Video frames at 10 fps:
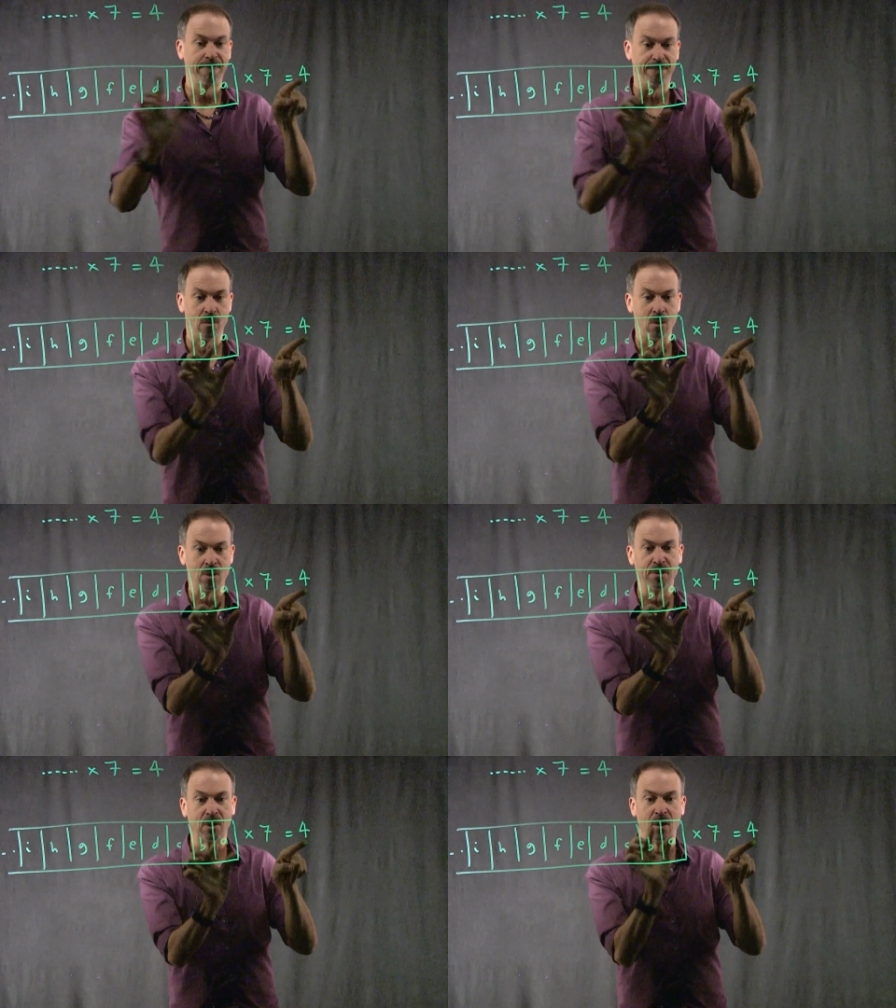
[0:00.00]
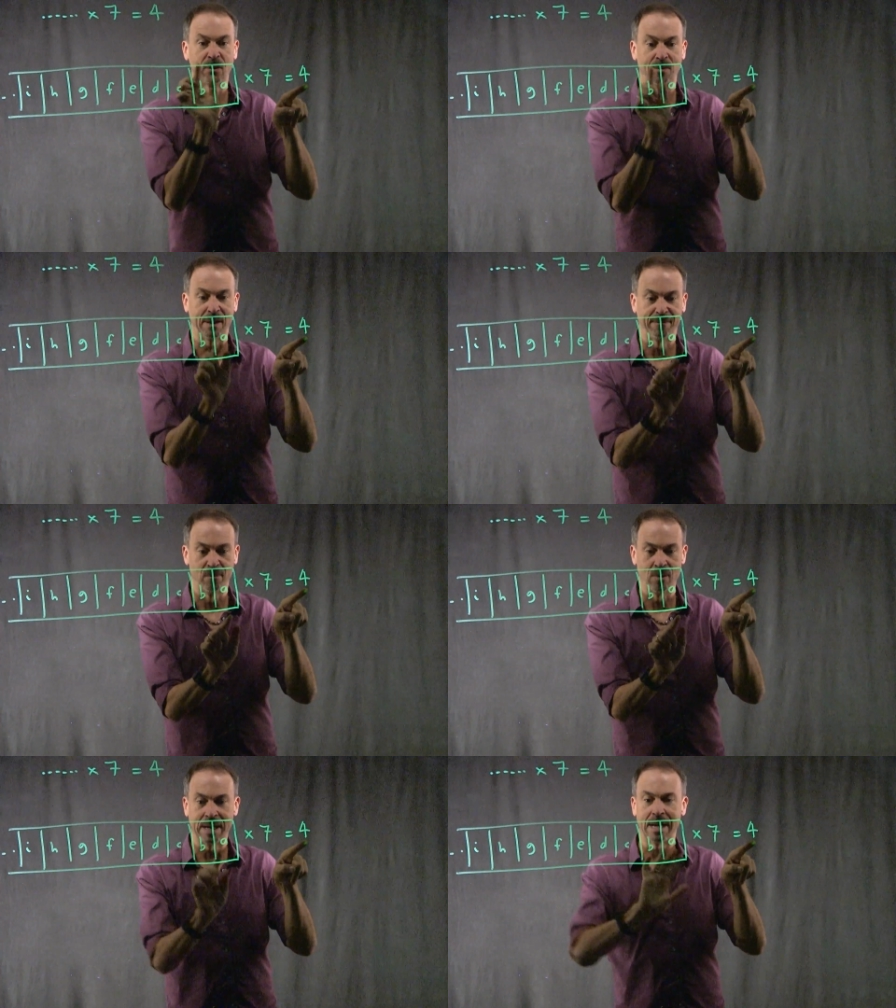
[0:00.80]
Four on the nose would be
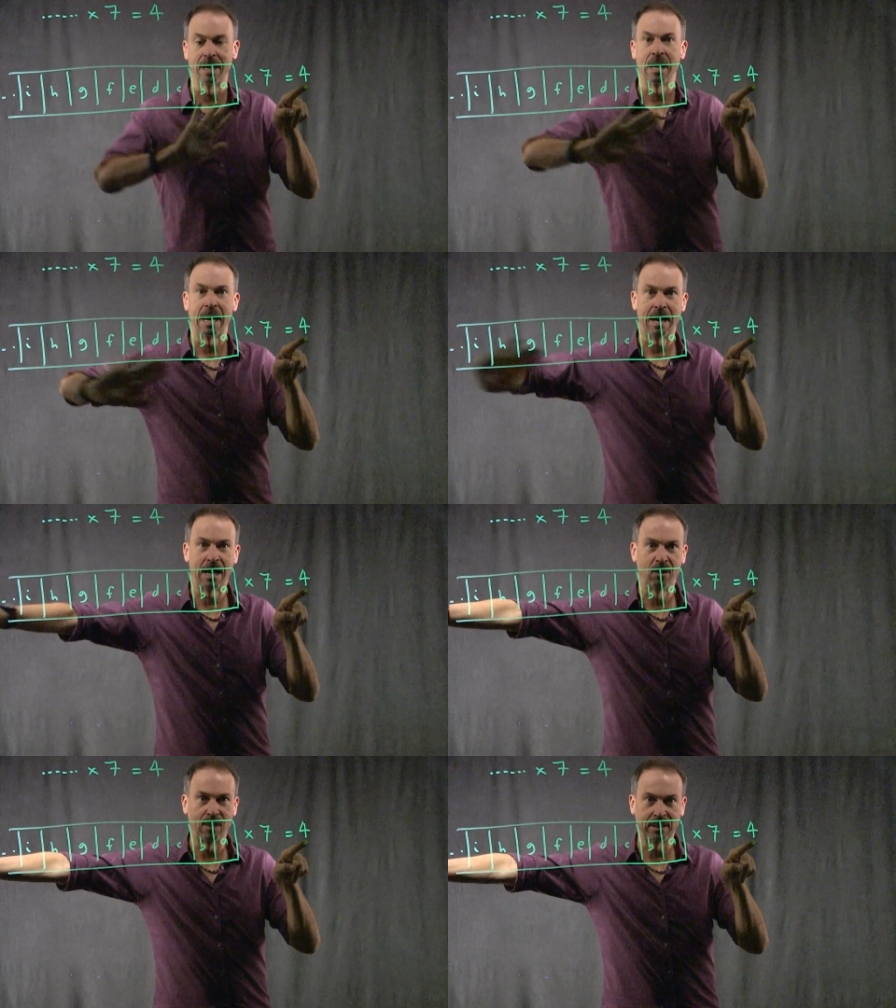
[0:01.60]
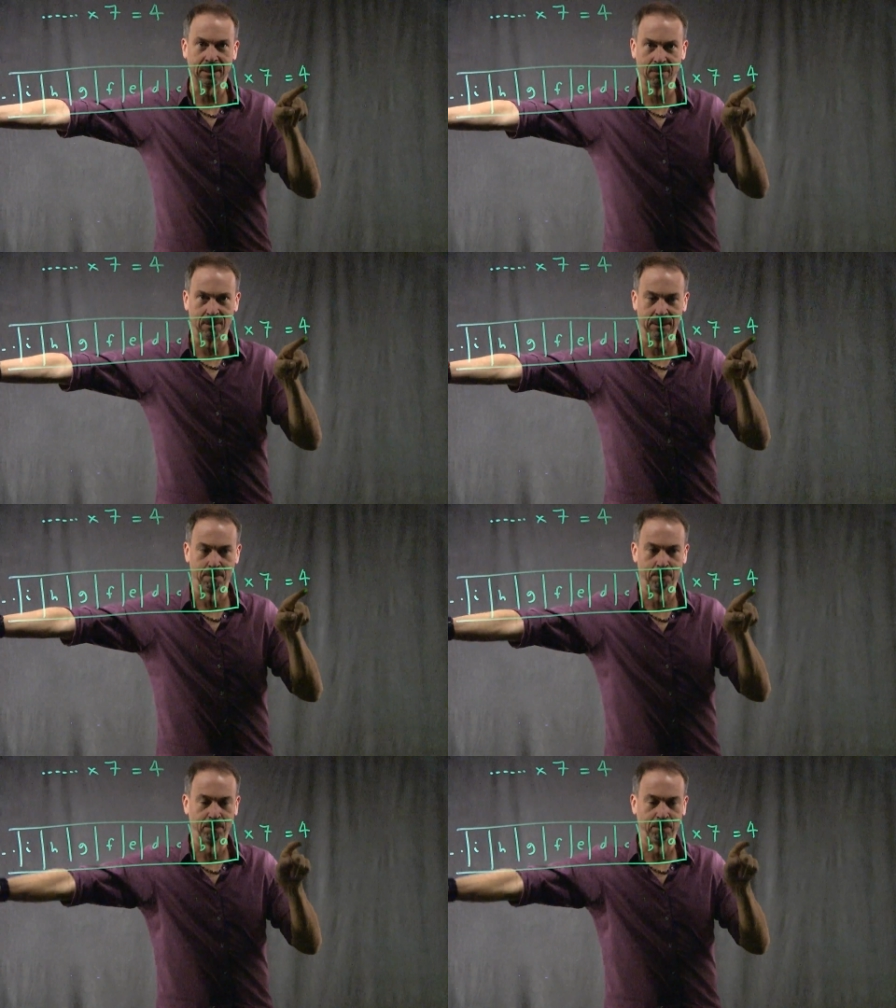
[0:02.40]
four here, and the rest zeros.